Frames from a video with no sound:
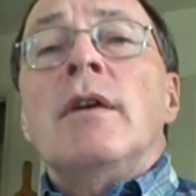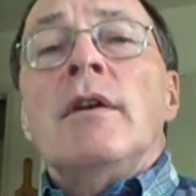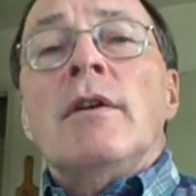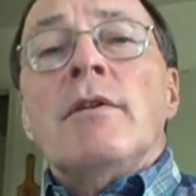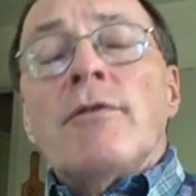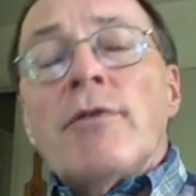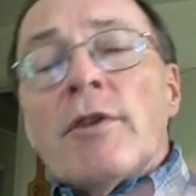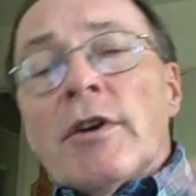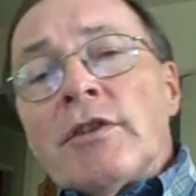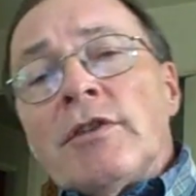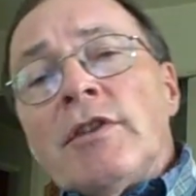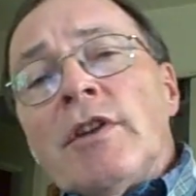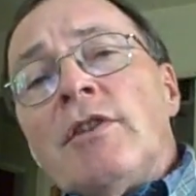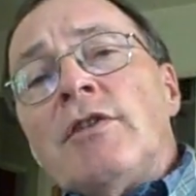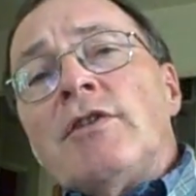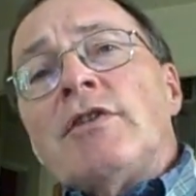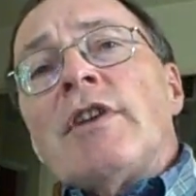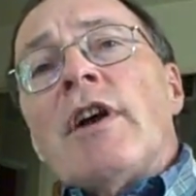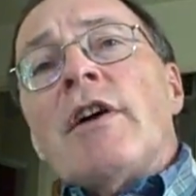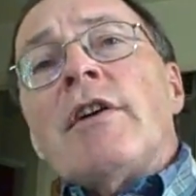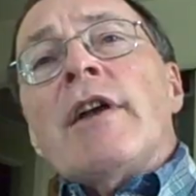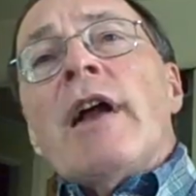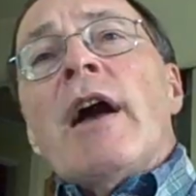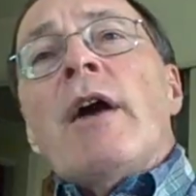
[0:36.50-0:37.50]
First, let's
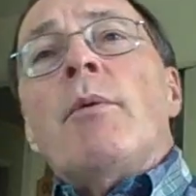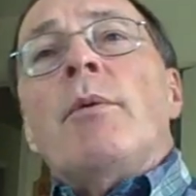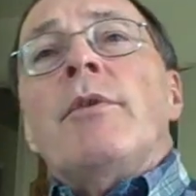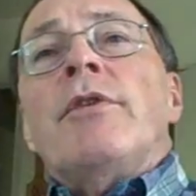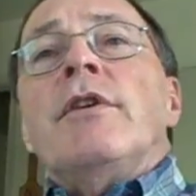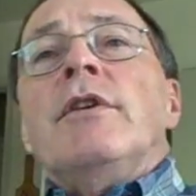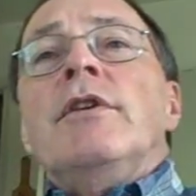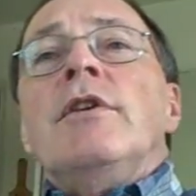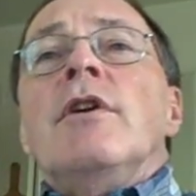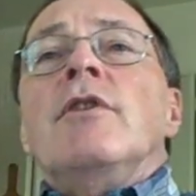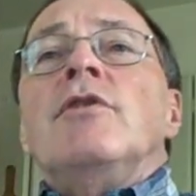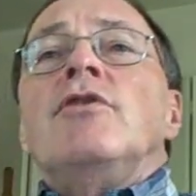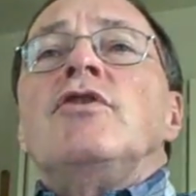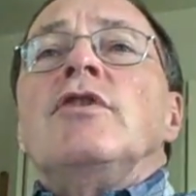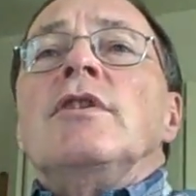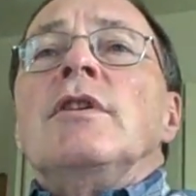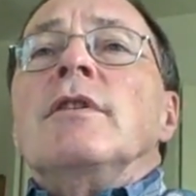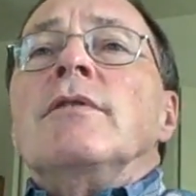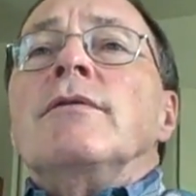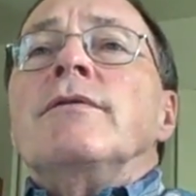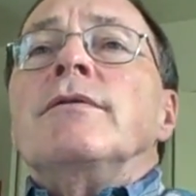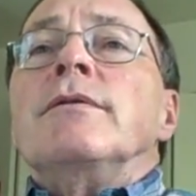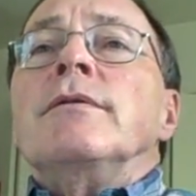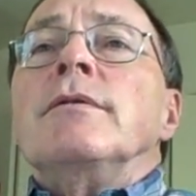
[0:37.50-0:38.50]
start out with the notion
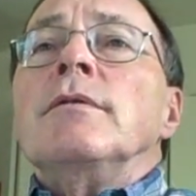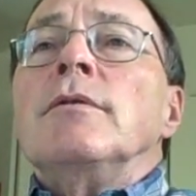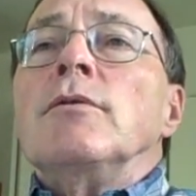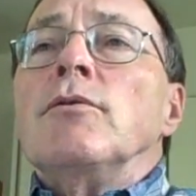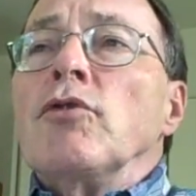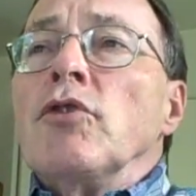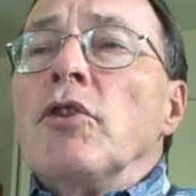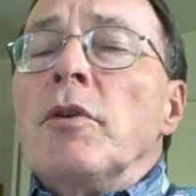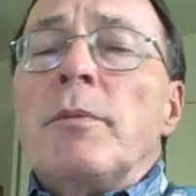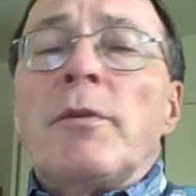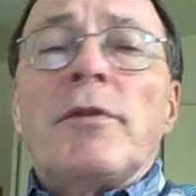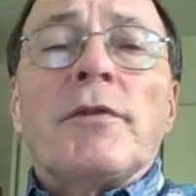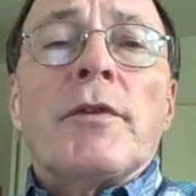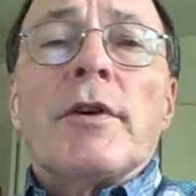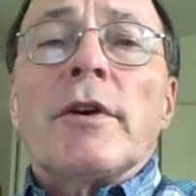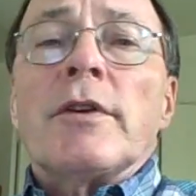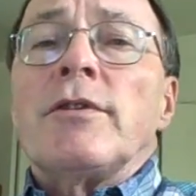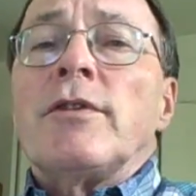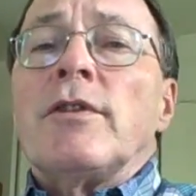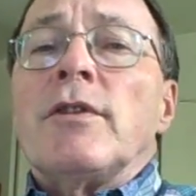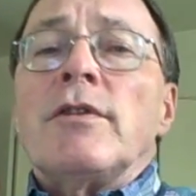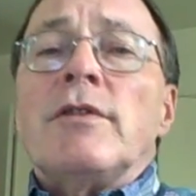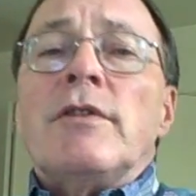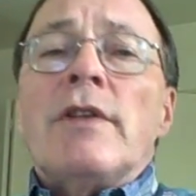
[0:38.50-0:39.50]
of groups
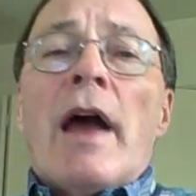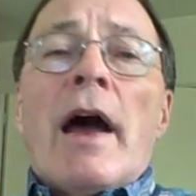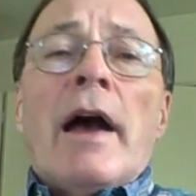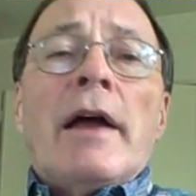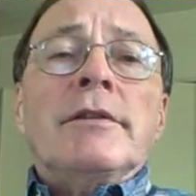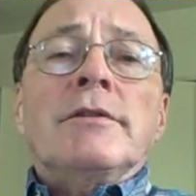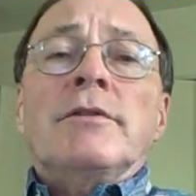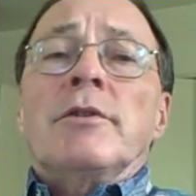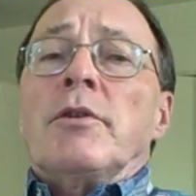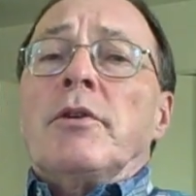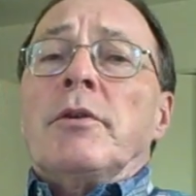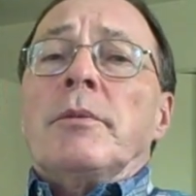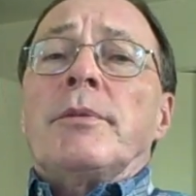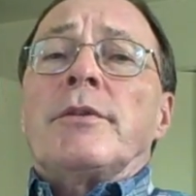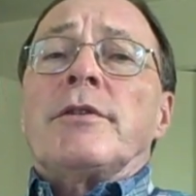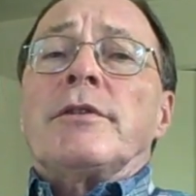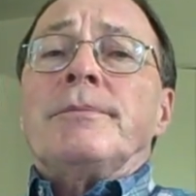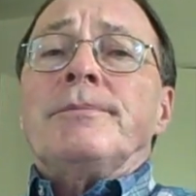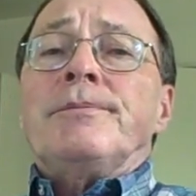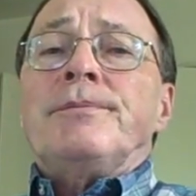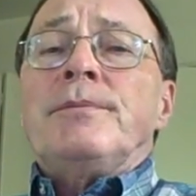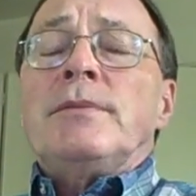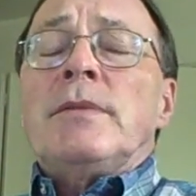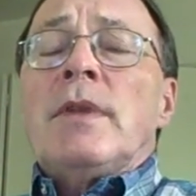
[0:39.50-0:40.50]
versus
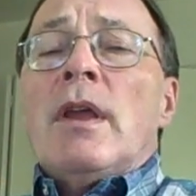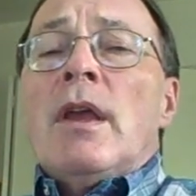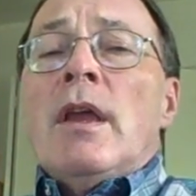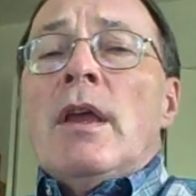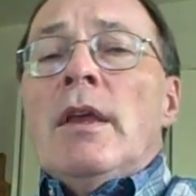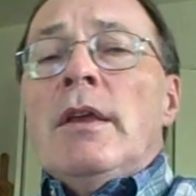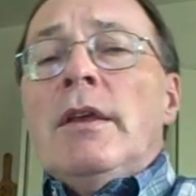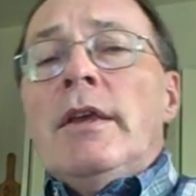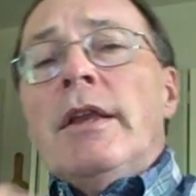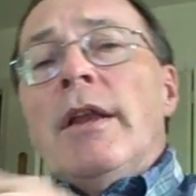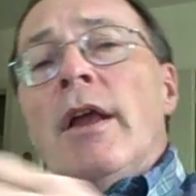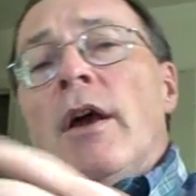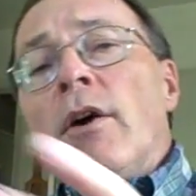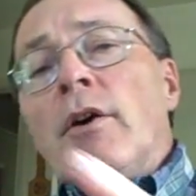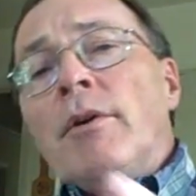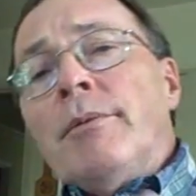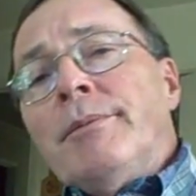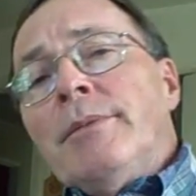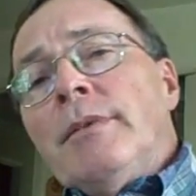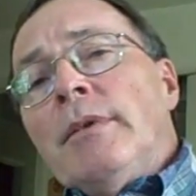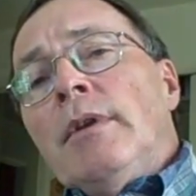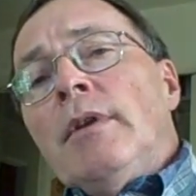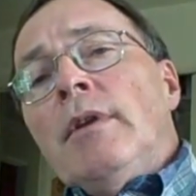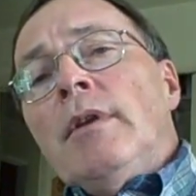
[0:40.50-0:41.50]
non-groups. You
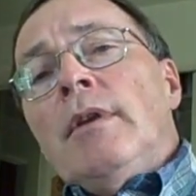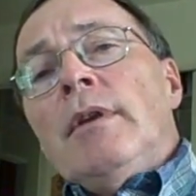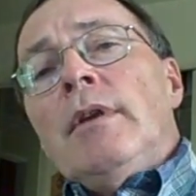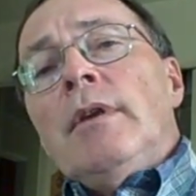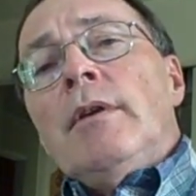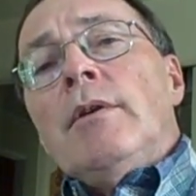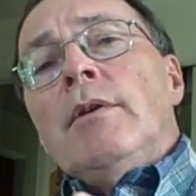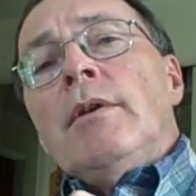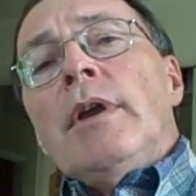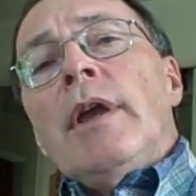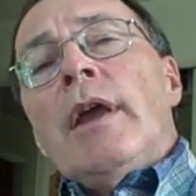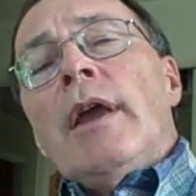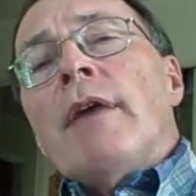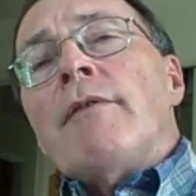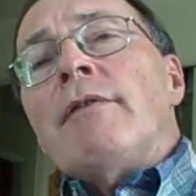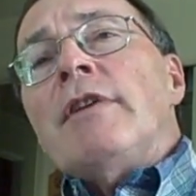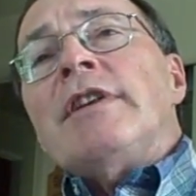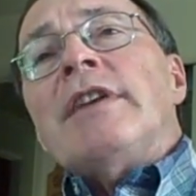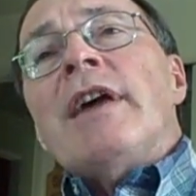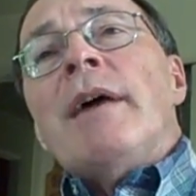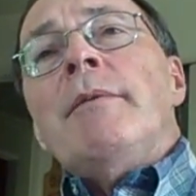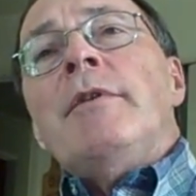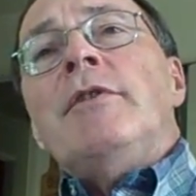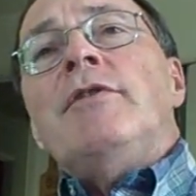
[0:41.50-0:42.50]
know, every
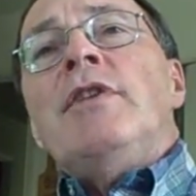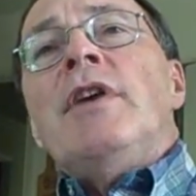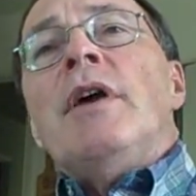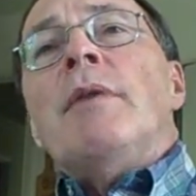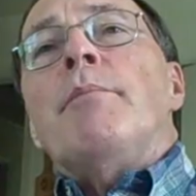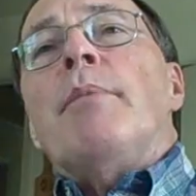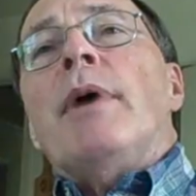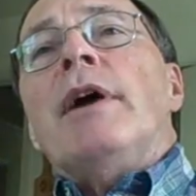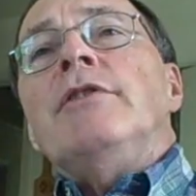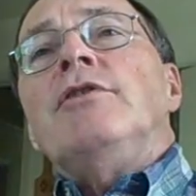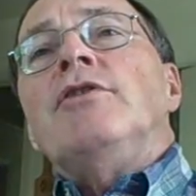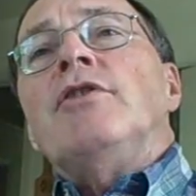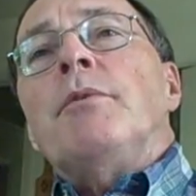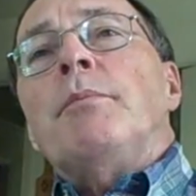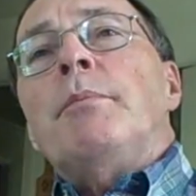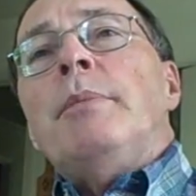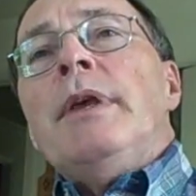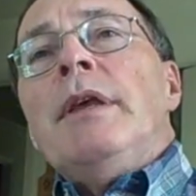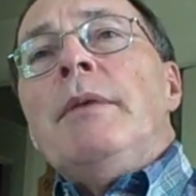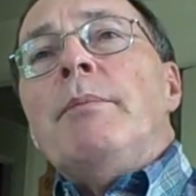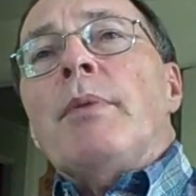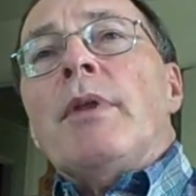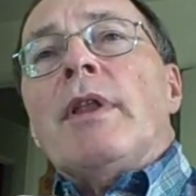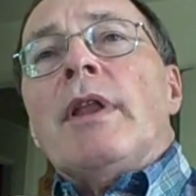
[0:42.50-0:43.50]
time you see a bunch of
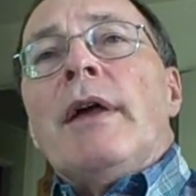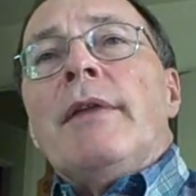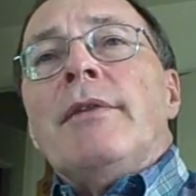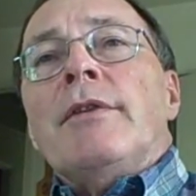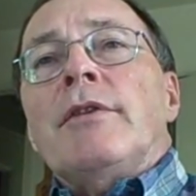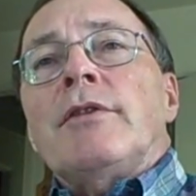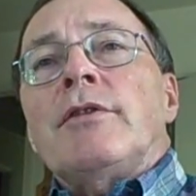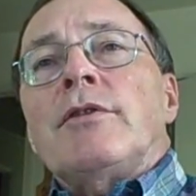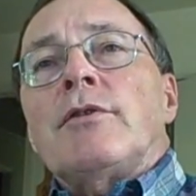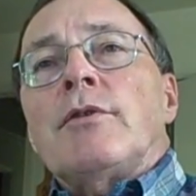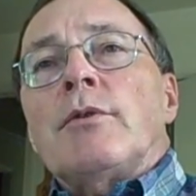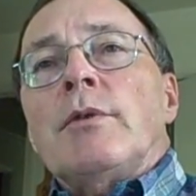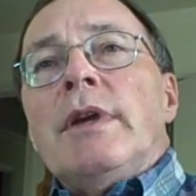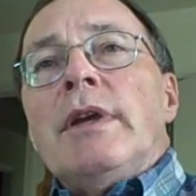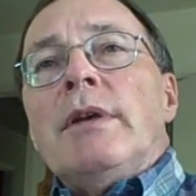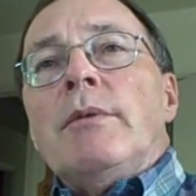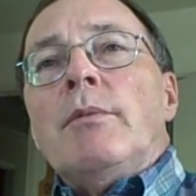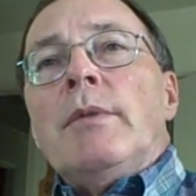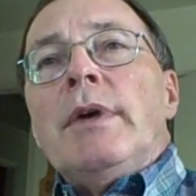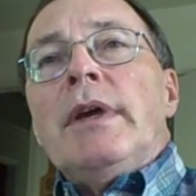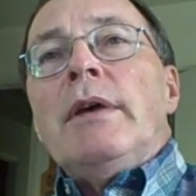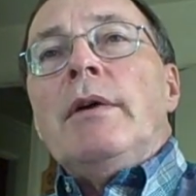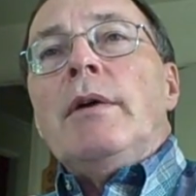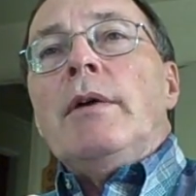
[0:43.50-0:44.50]
people on the street,
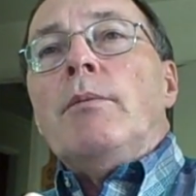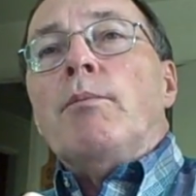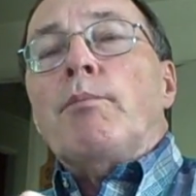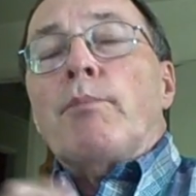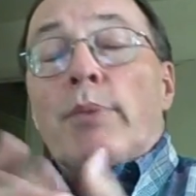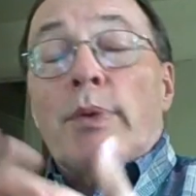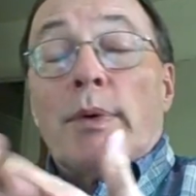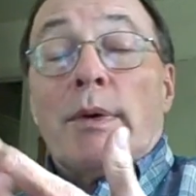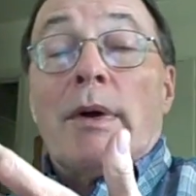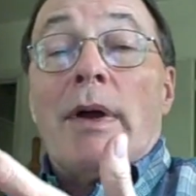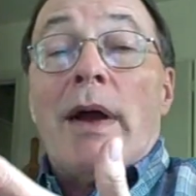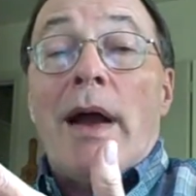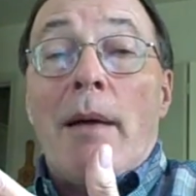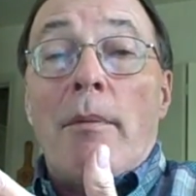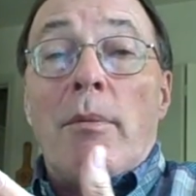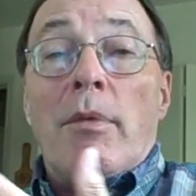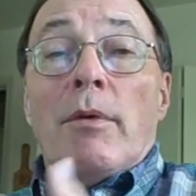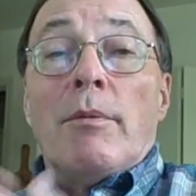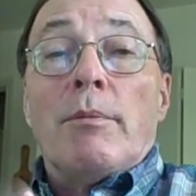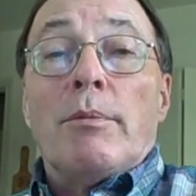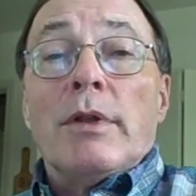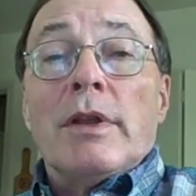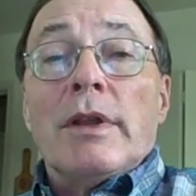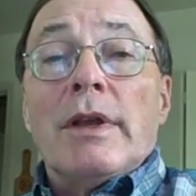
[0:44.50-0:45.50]
we
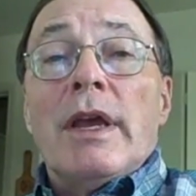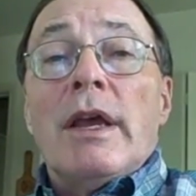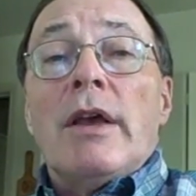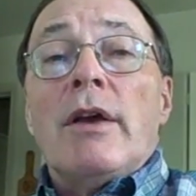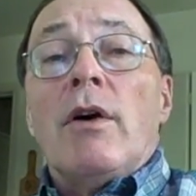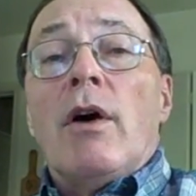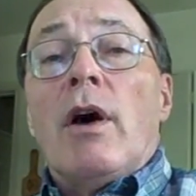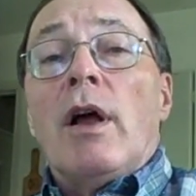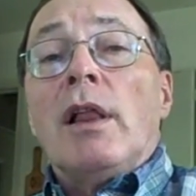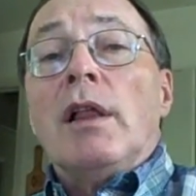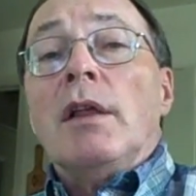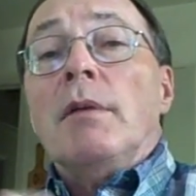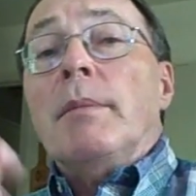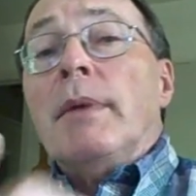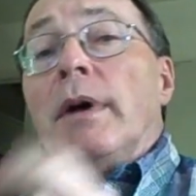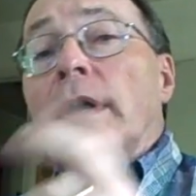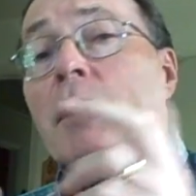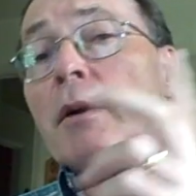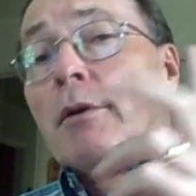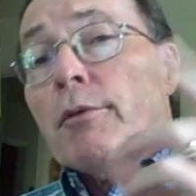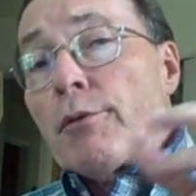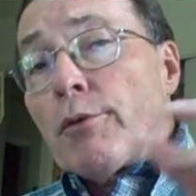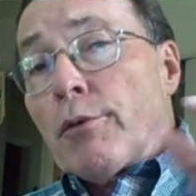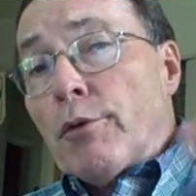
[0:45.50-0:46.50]
probably call them a
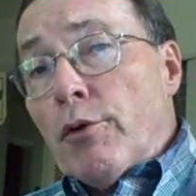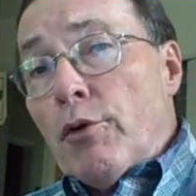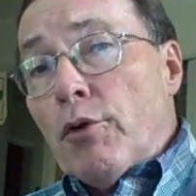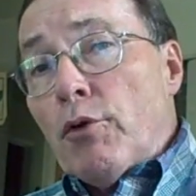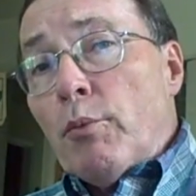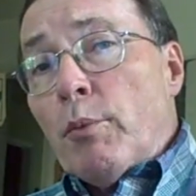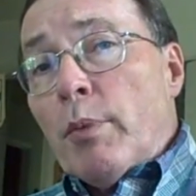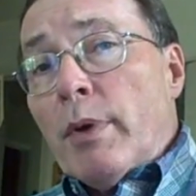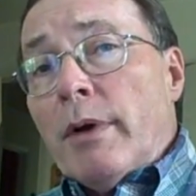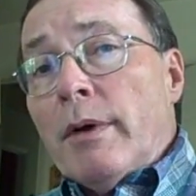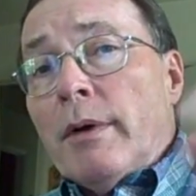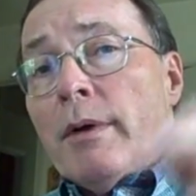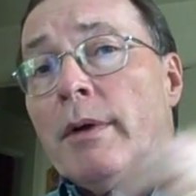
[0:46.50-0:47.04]
group.